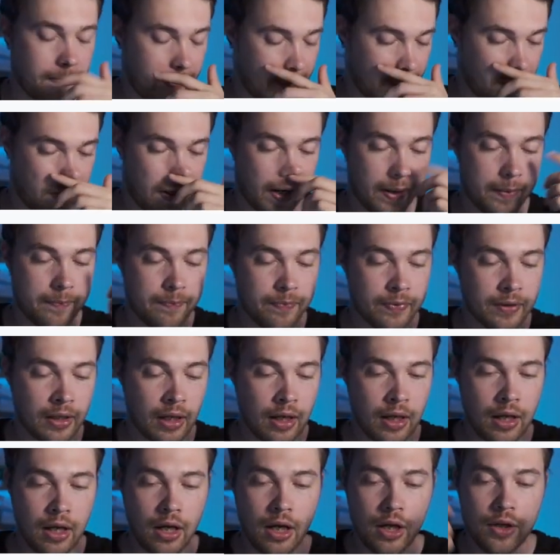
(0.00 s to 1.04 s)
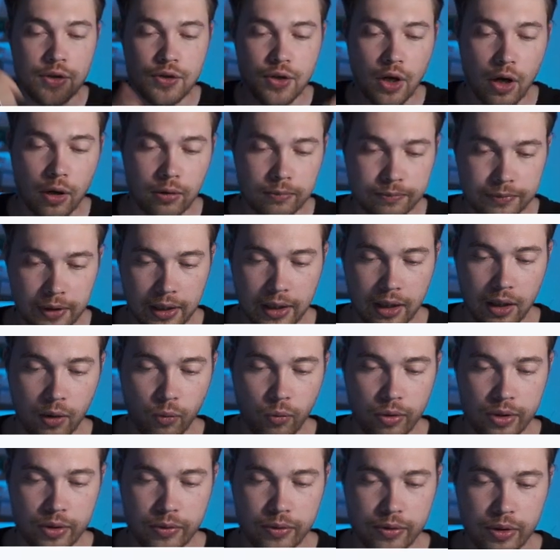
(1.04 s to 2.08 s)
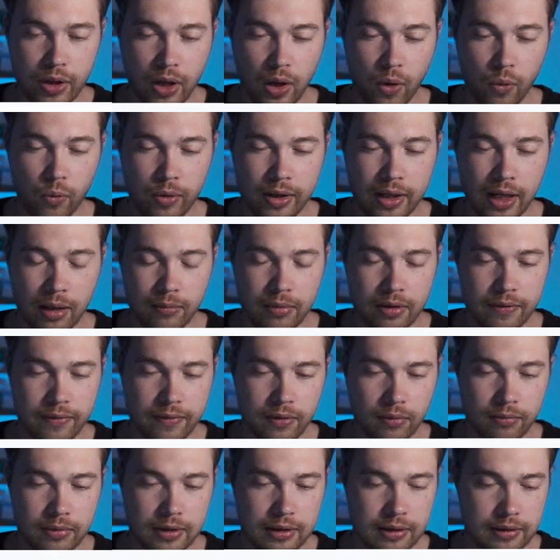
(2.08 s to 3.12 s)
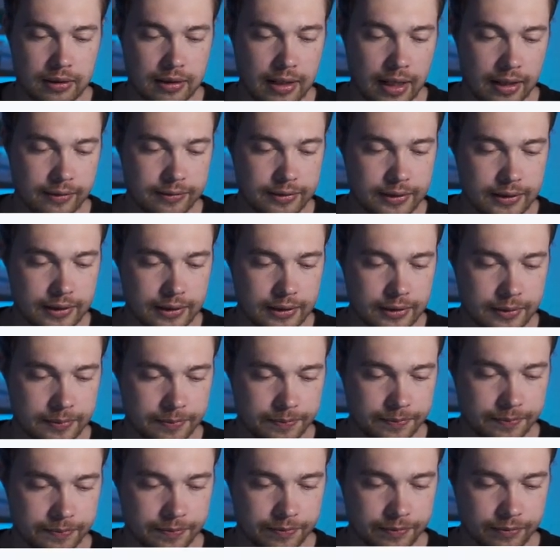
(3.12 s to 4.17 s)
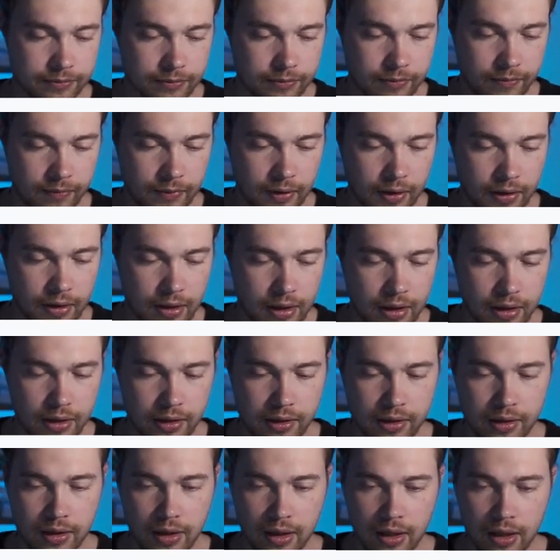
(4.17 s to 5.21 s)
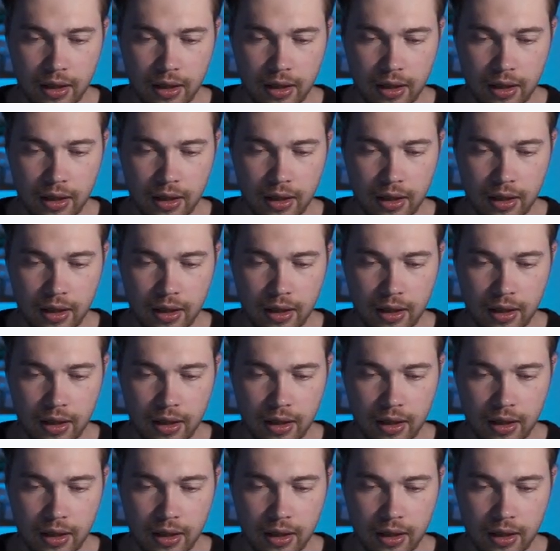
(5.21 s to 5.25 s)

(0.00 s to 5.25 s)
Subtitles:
Okay. So what do we know? We're coming from the left here.